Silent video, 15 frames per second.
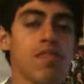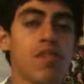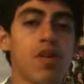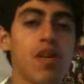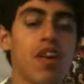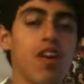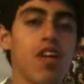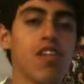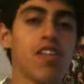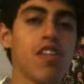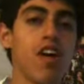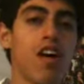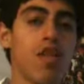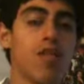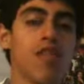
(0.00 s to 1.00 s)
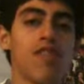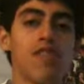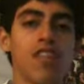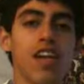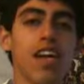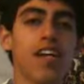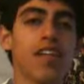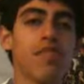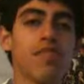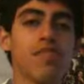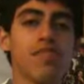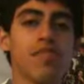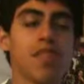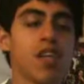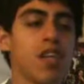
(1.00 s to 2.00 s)
Put on our armor of light.
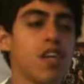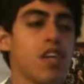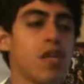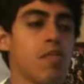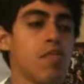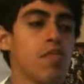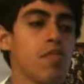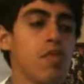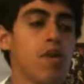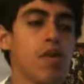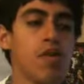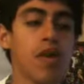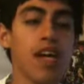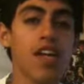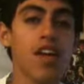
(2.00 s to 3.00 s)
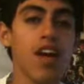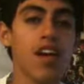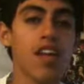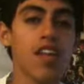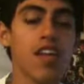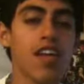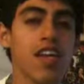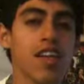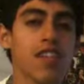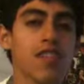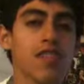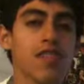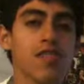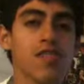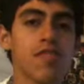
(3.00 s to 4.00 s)
Put away dark
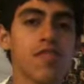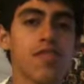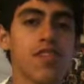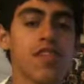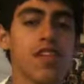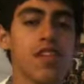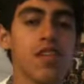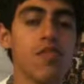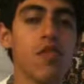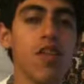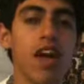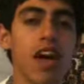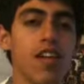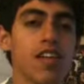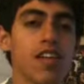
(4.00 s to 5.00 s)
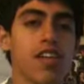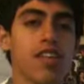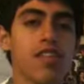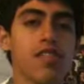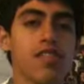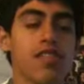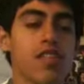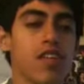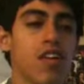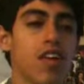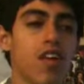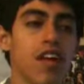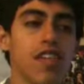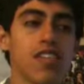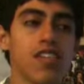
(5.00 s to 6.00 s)
things, immorality, and
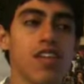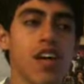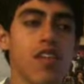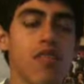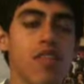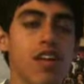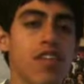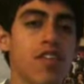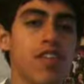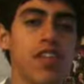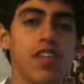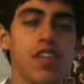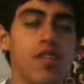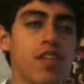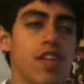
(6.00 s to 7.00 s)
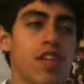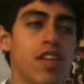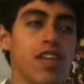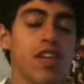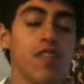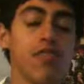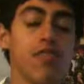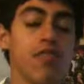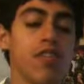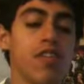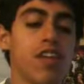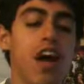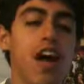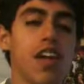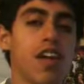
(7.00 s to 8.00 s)
all that stuff. Whatever you're doing, you need to
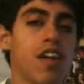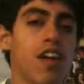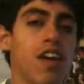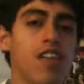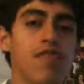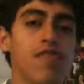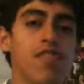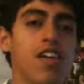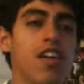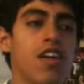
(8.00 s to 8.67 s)
knock it off.